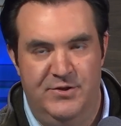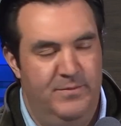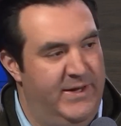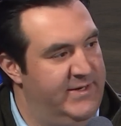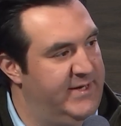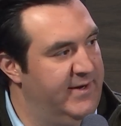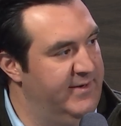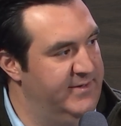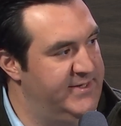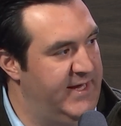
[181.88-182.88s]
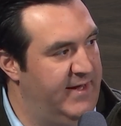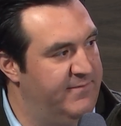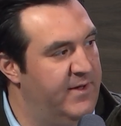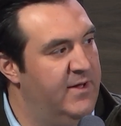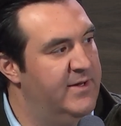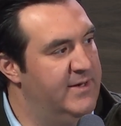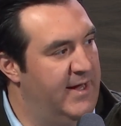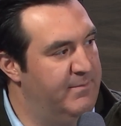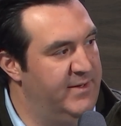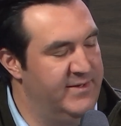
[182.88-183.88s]
as humanitarian staff,
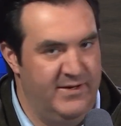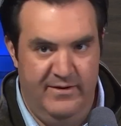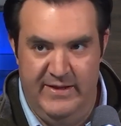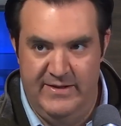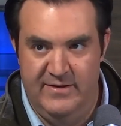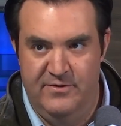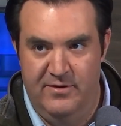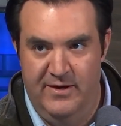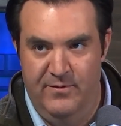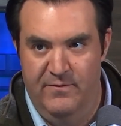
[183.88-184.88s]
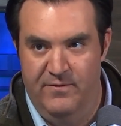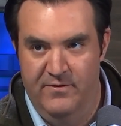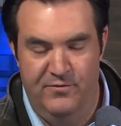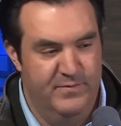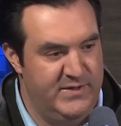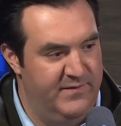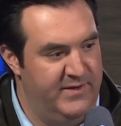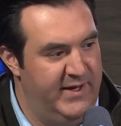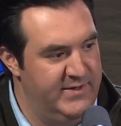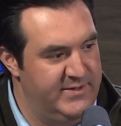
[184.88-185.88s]
not military. That didn't turn out well for our troops in
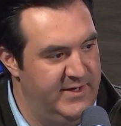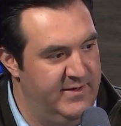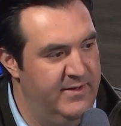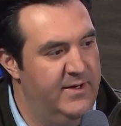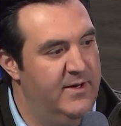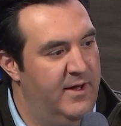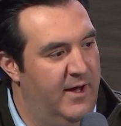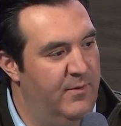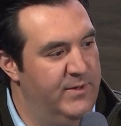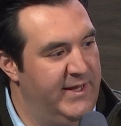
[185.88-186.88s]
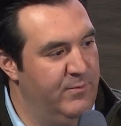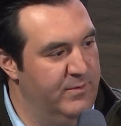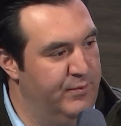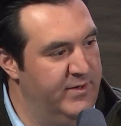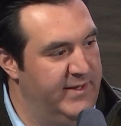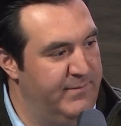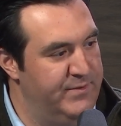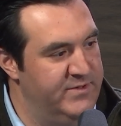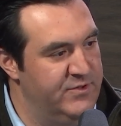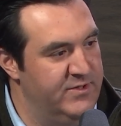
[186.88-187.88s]
Afghanistan when they weren't put in that
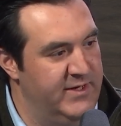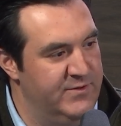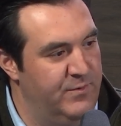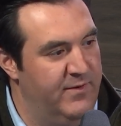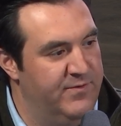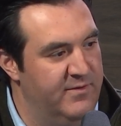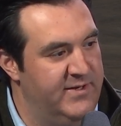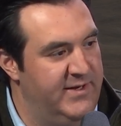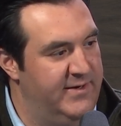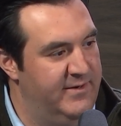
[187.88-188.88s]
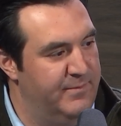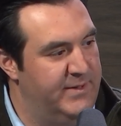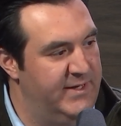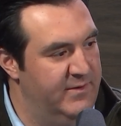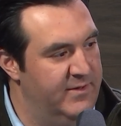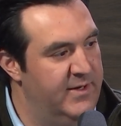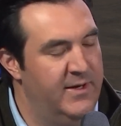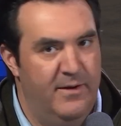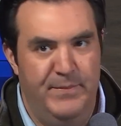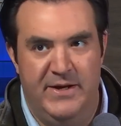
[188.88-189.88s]
position as well. 13 ended up killed
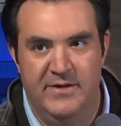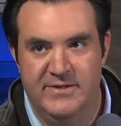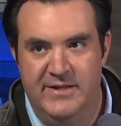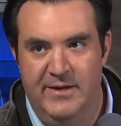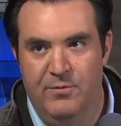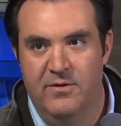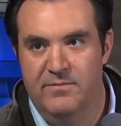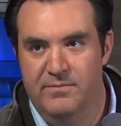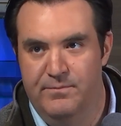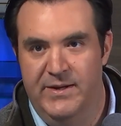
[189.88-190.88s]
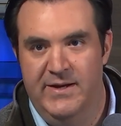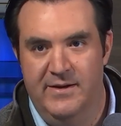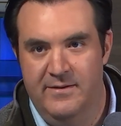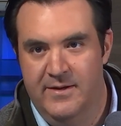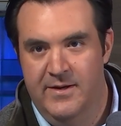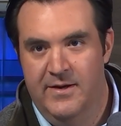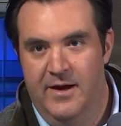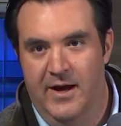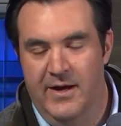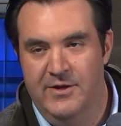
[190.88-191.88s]
because they weren't being
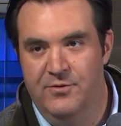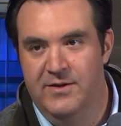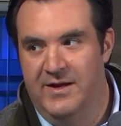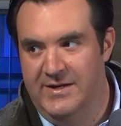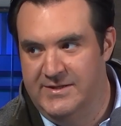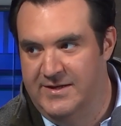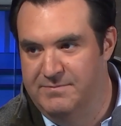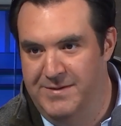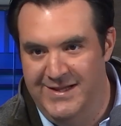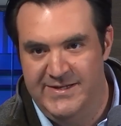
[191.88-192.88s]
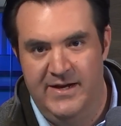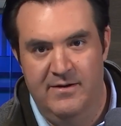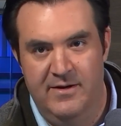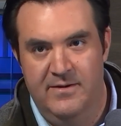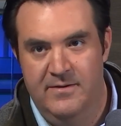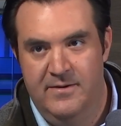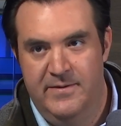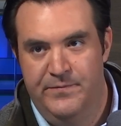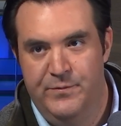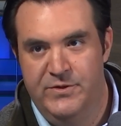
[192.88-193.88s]
utilized as military,
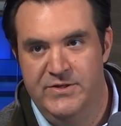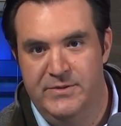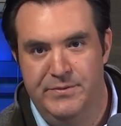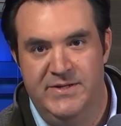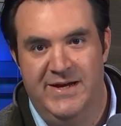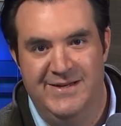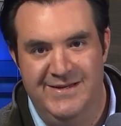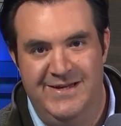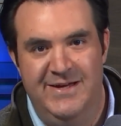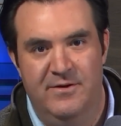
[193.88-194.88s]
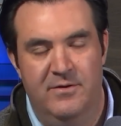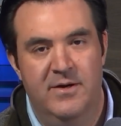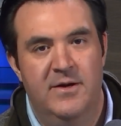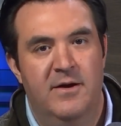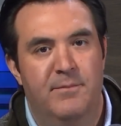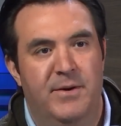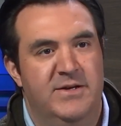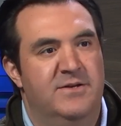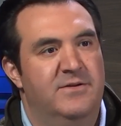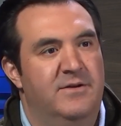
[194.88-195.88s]
which is to protect and kill,
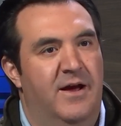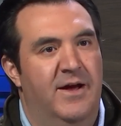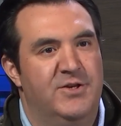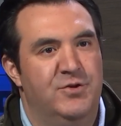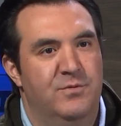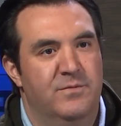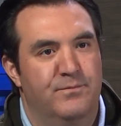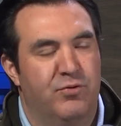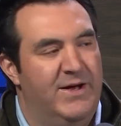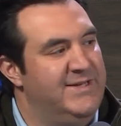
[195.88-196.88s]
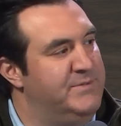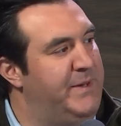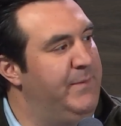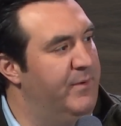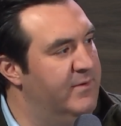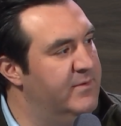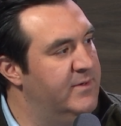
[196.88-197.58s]
but to process people.